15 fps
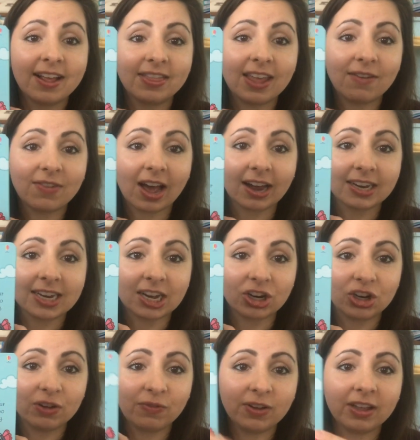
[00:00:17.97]
They've got
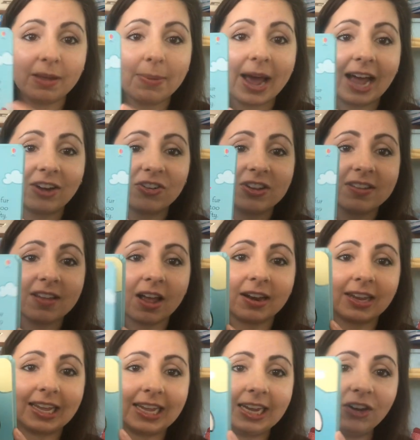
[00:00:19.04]
touchy-feely patches
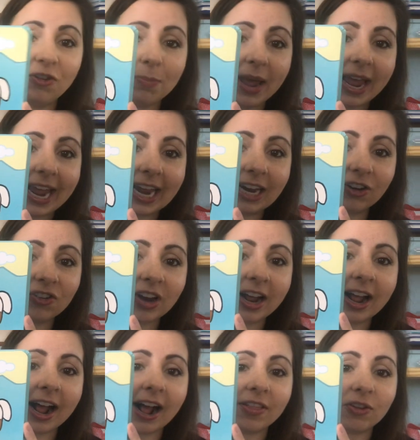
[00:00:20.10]
on each page,
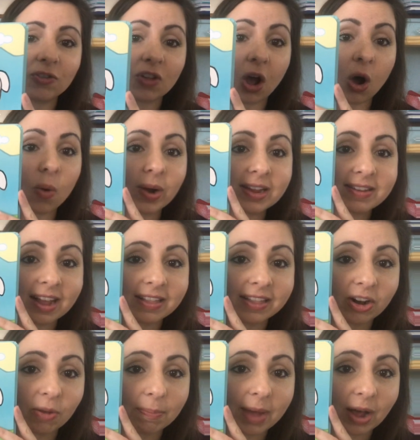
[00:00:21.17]
and there's always a
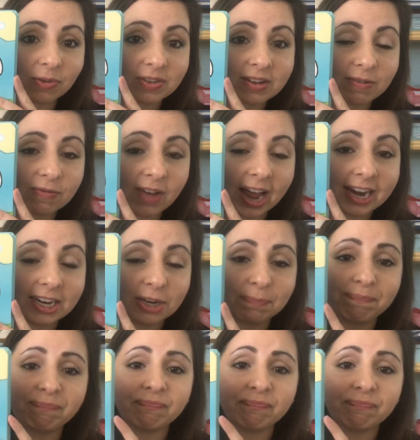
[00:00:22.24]
little mouse to find.